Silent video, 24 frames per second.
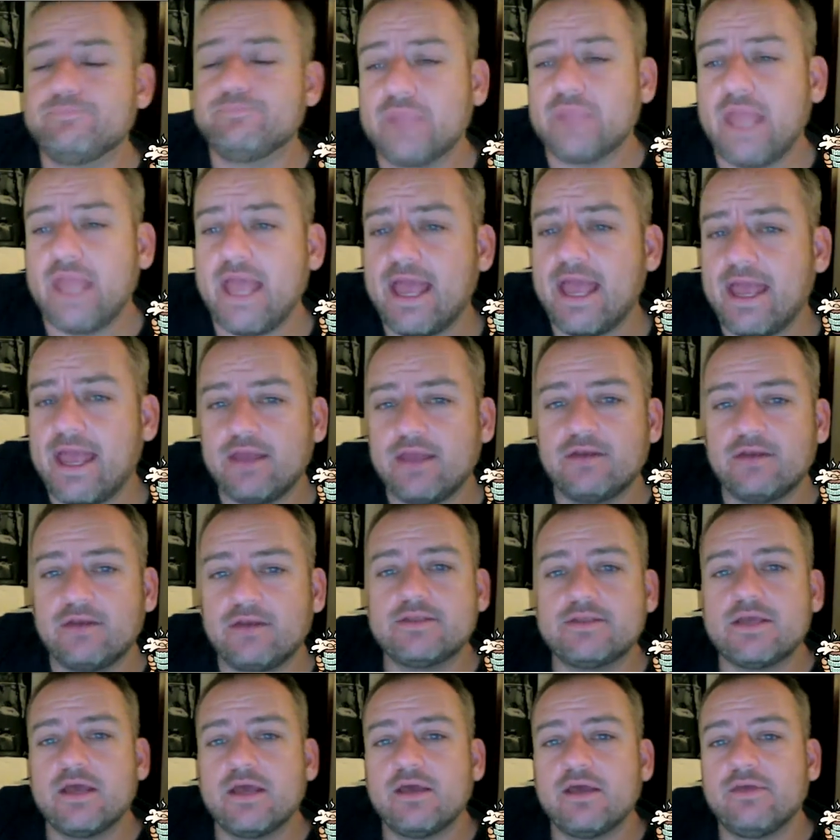and
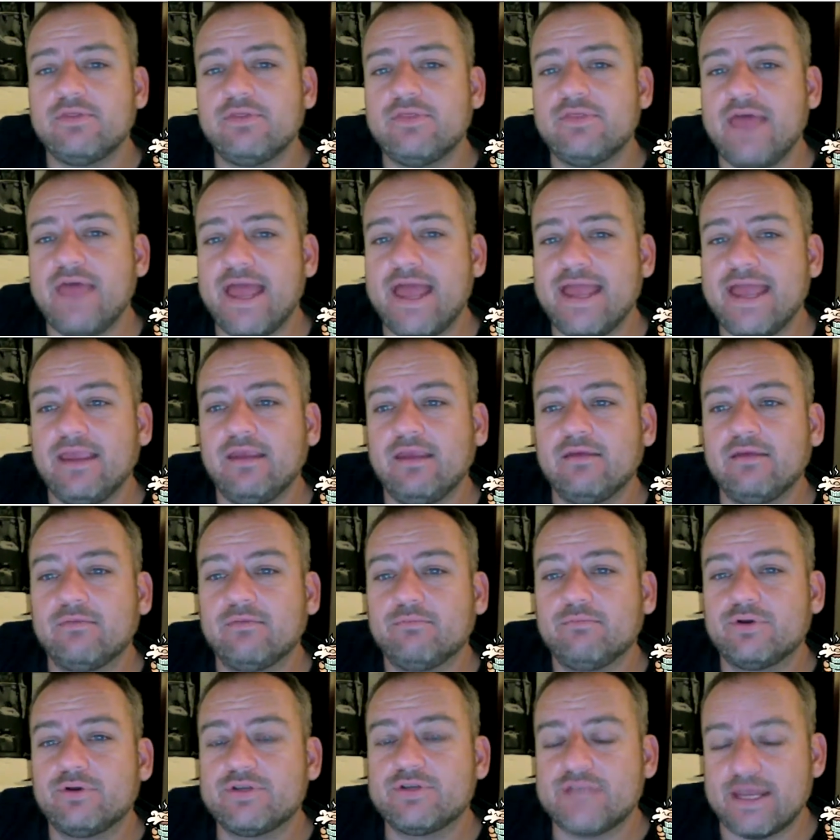they
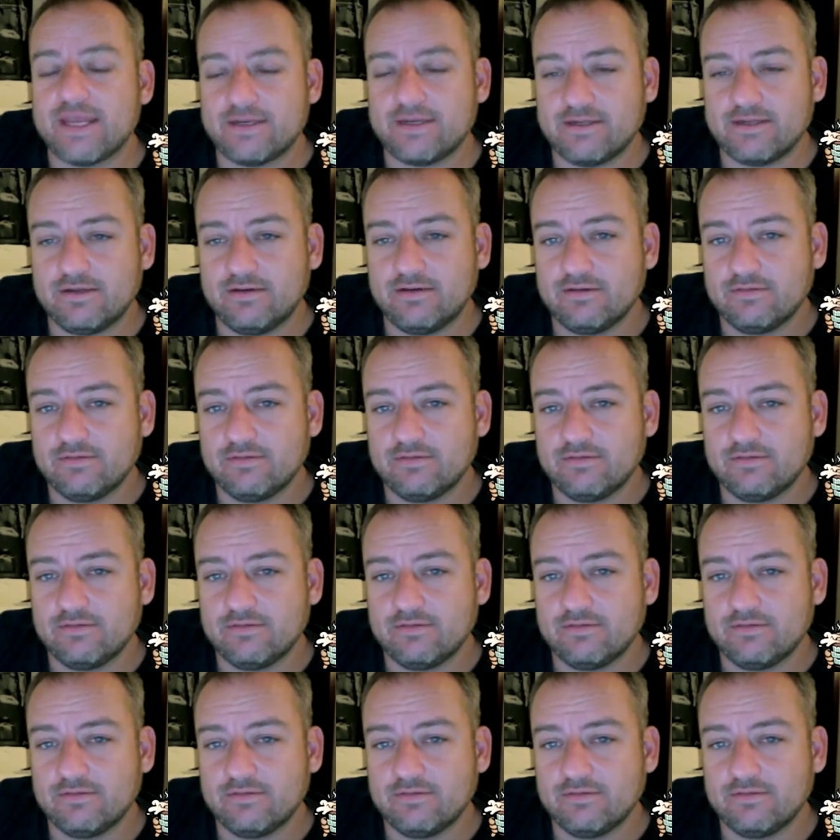presented